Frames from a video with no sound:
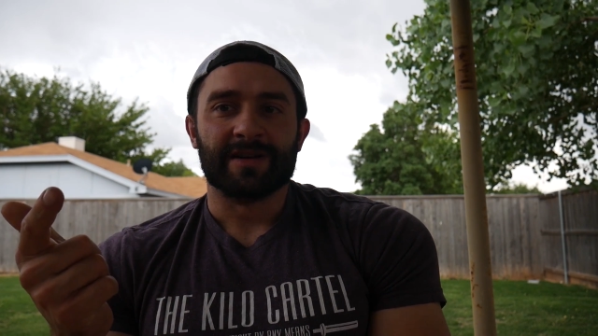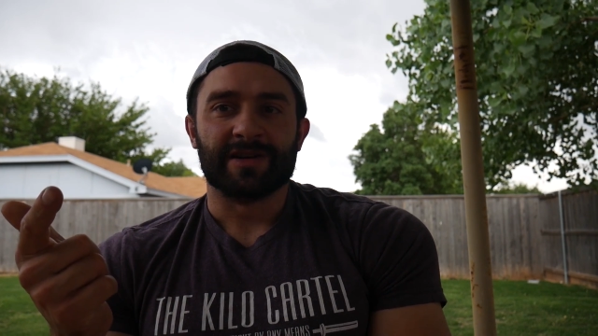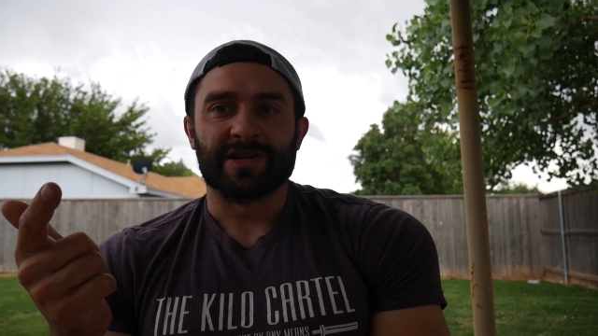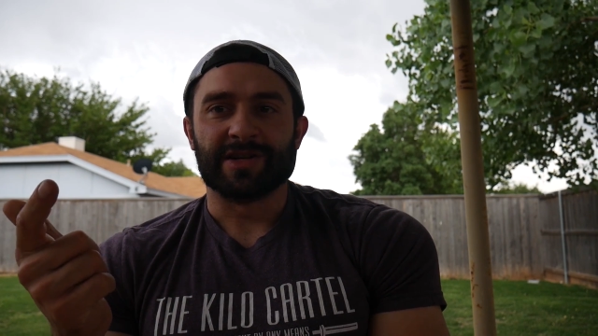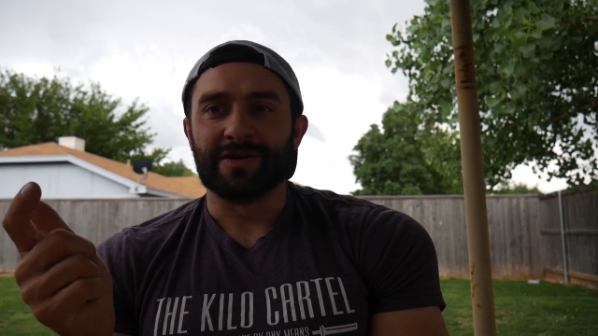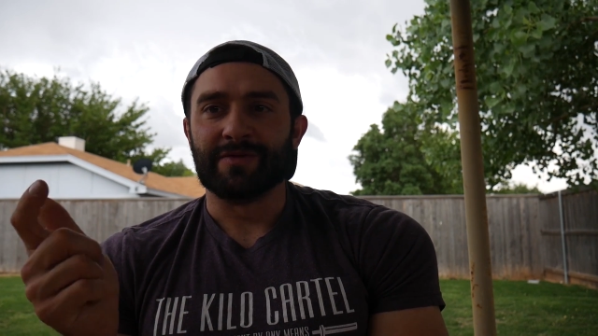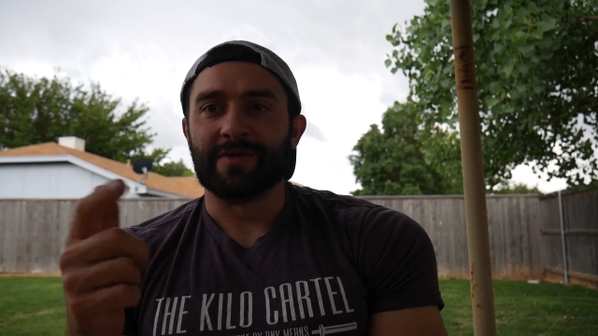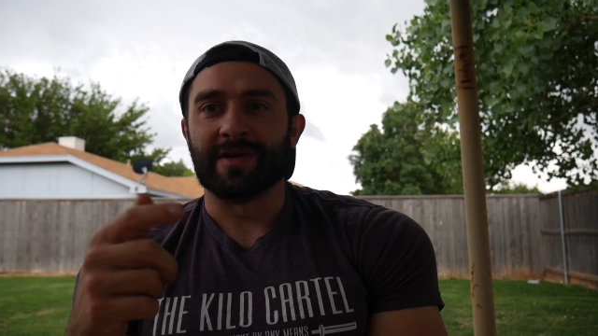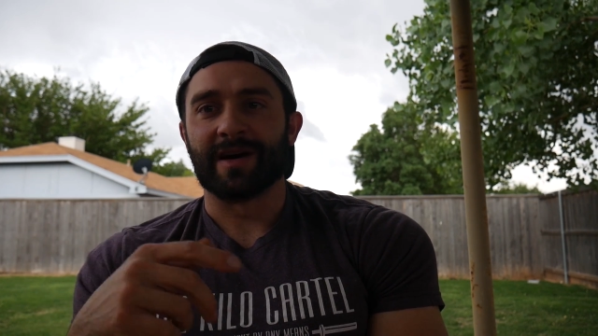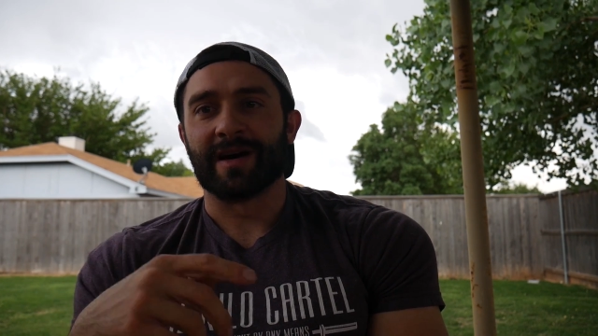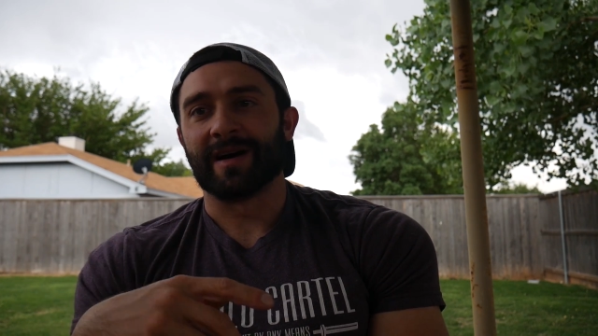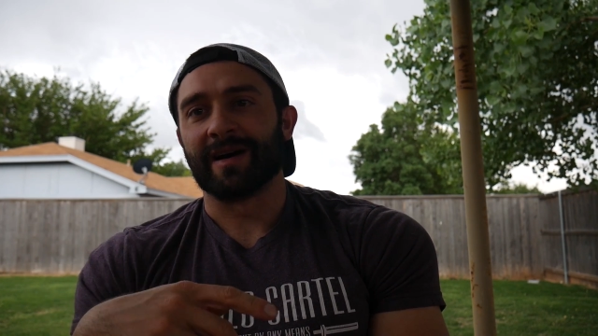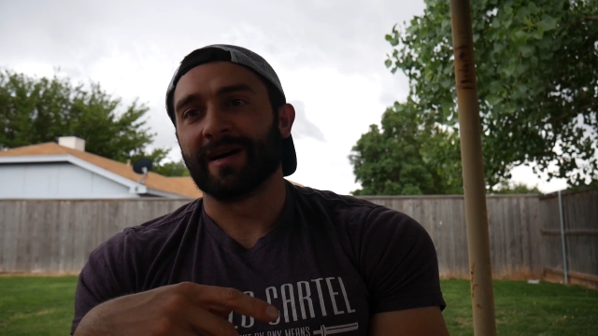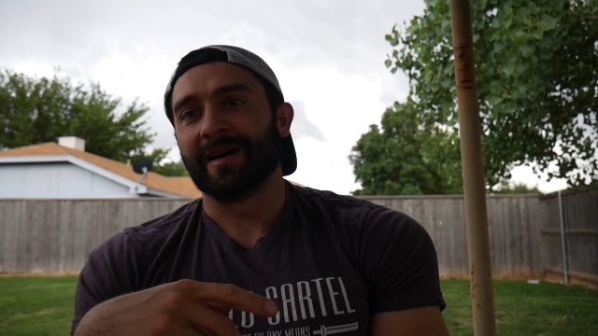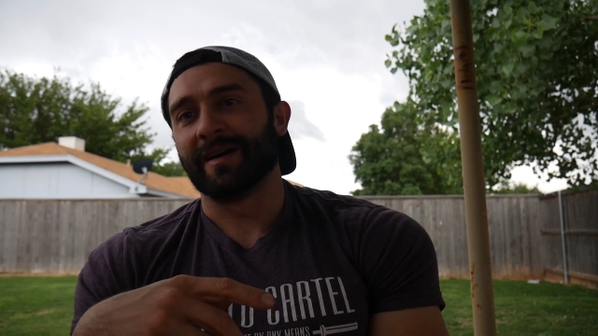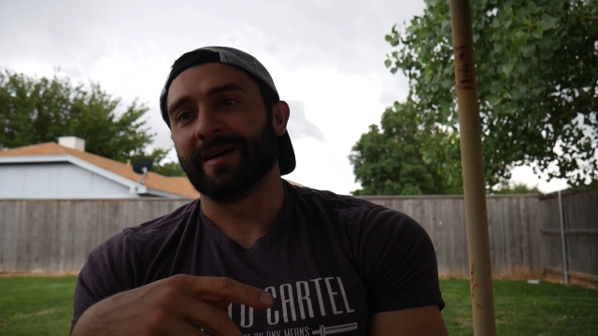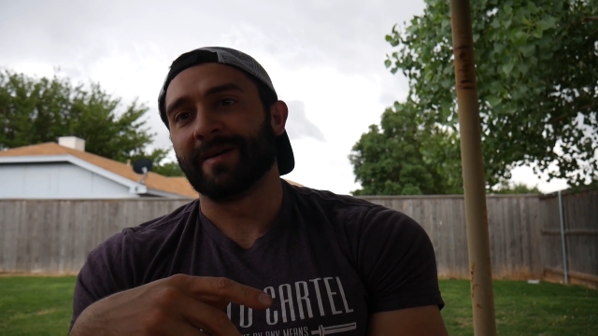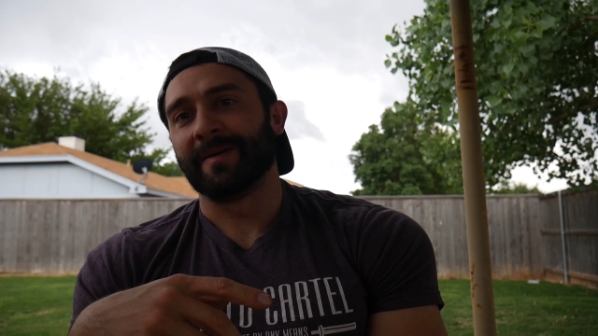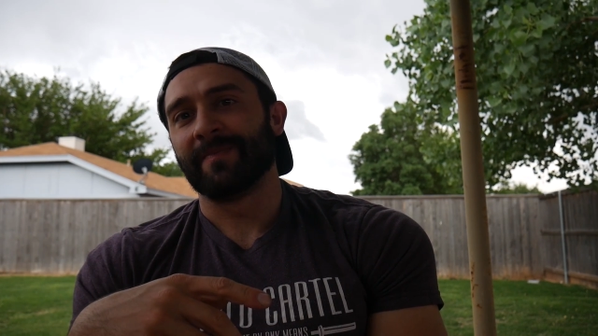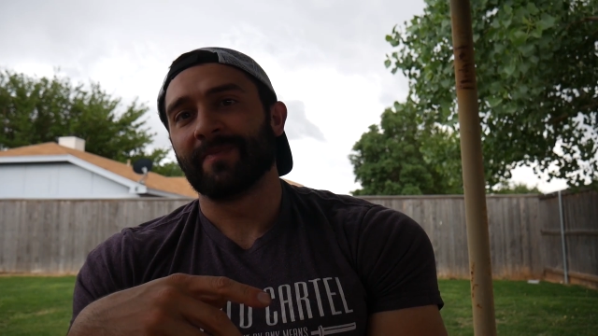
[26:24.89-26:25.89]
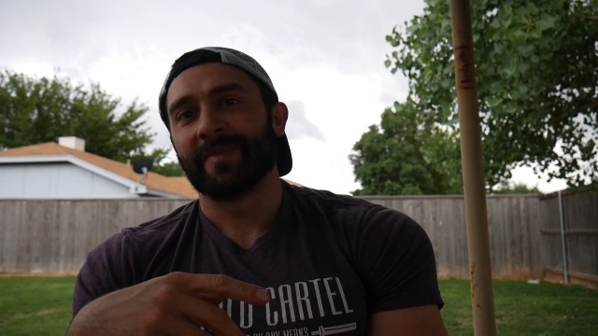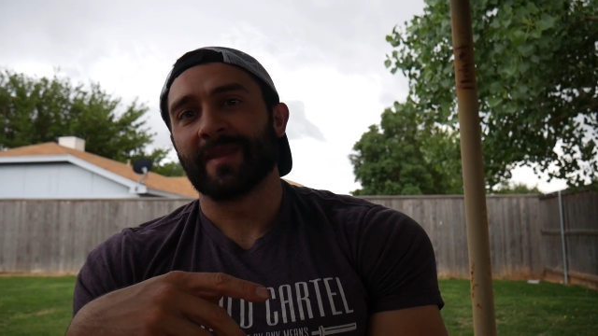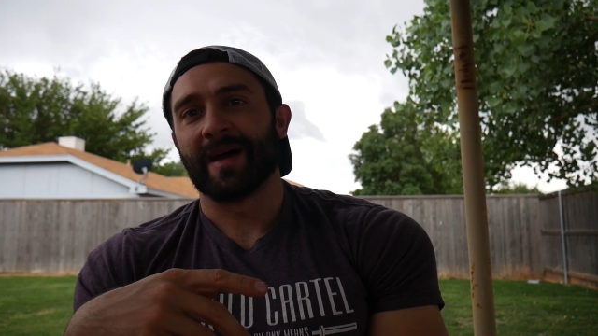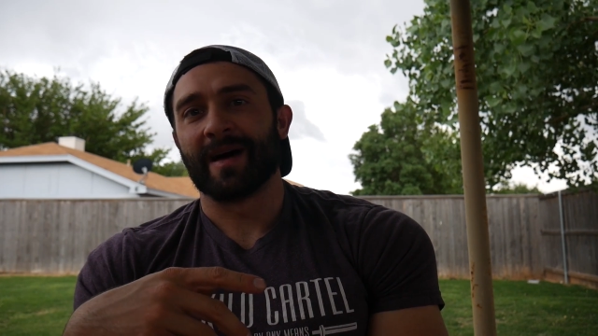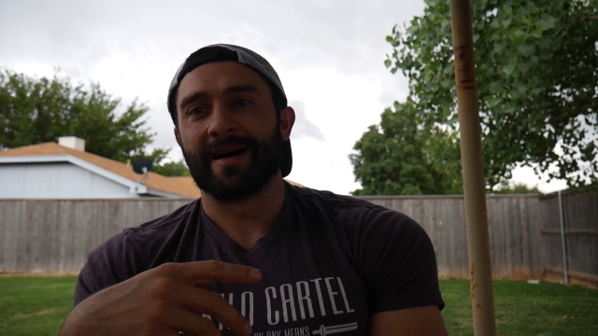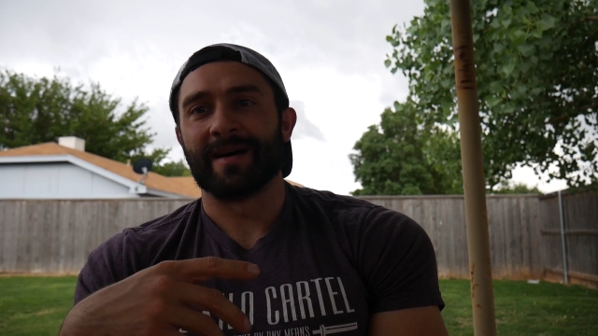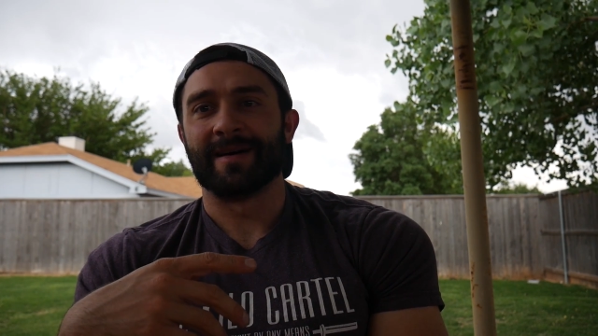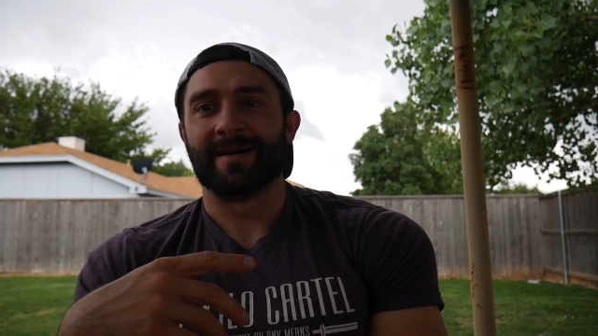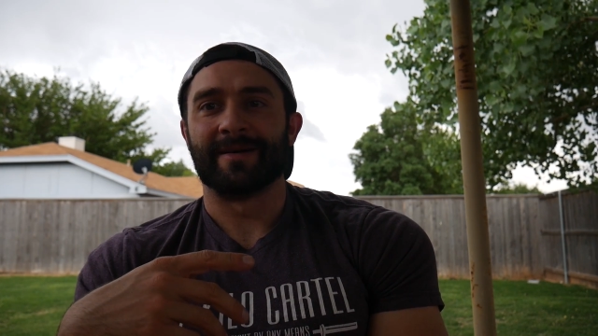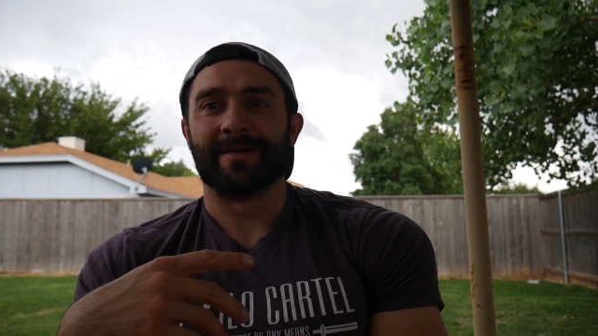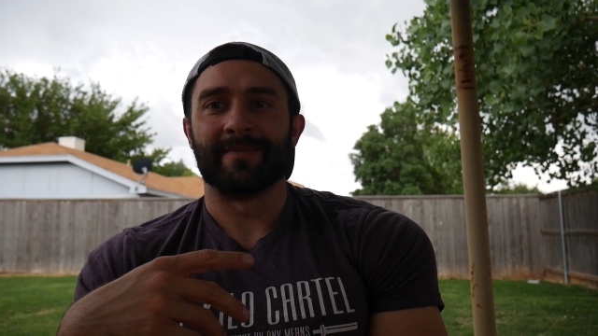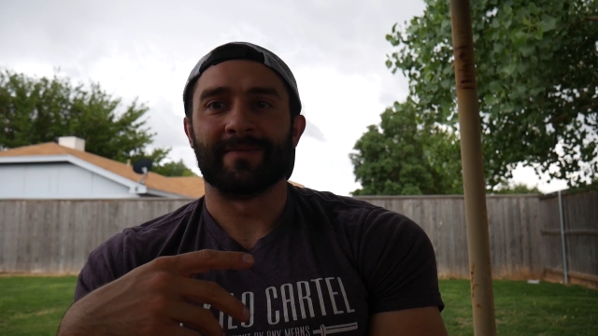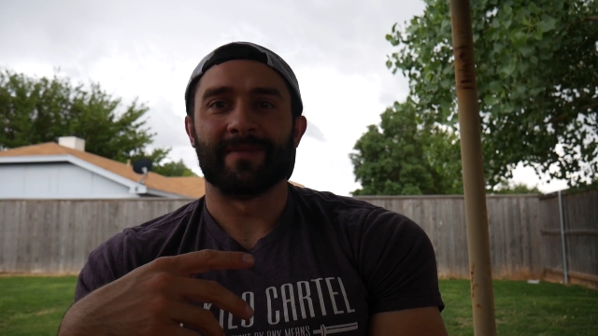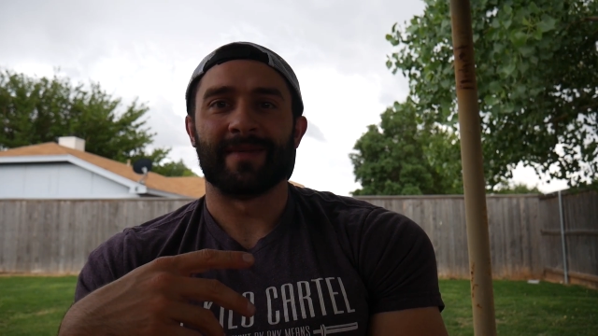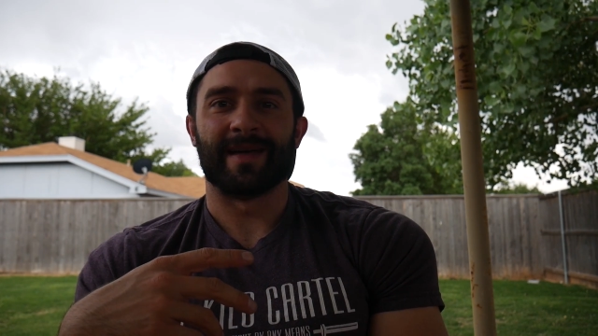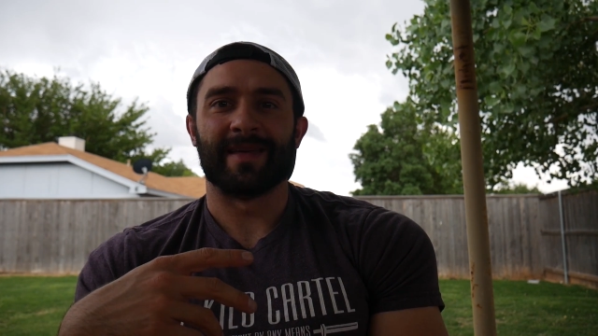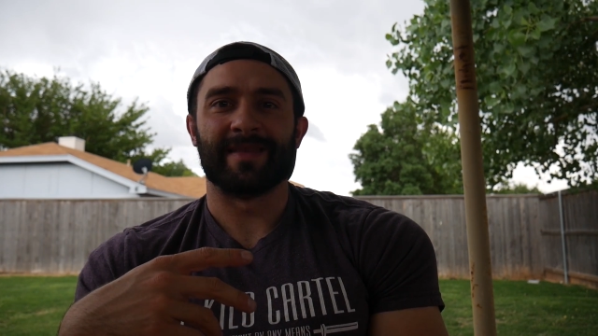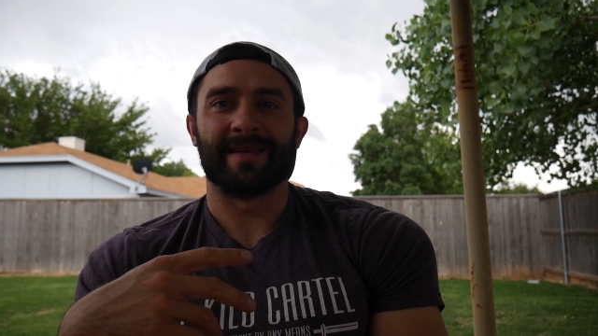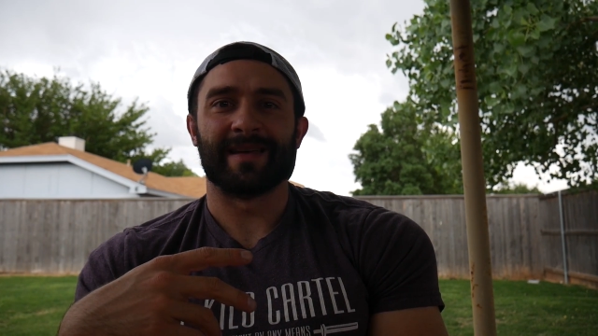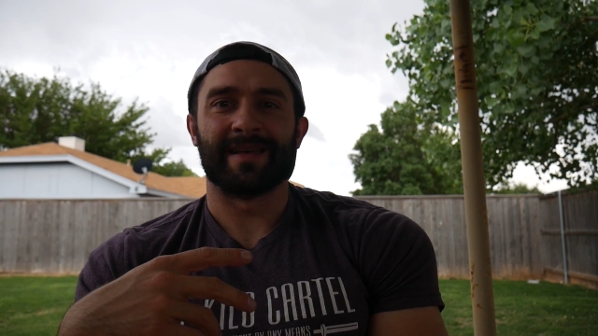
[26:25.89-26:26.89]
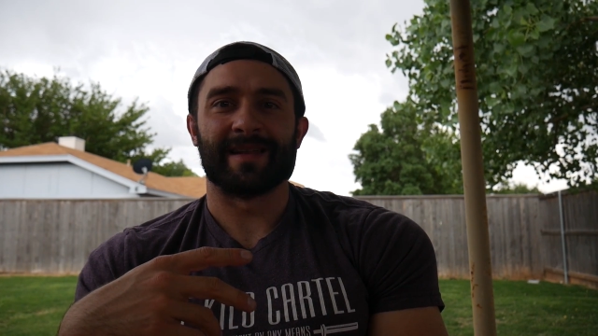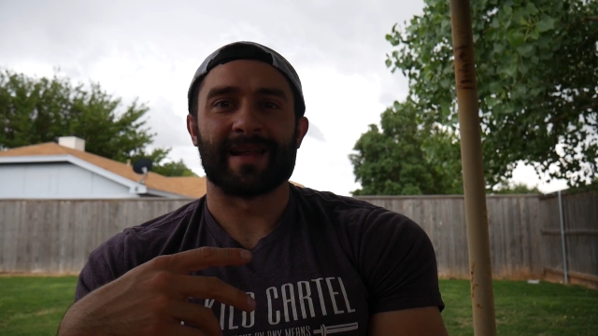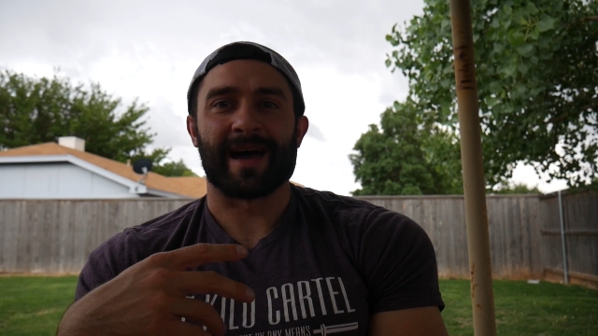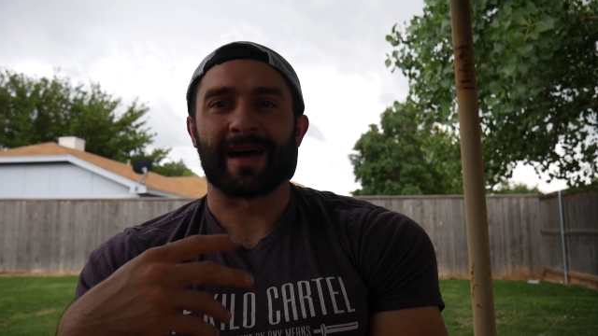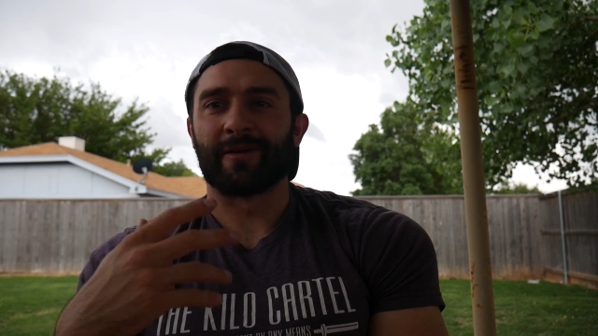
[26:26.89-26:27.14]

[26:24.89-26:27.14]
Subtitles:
tuna, and then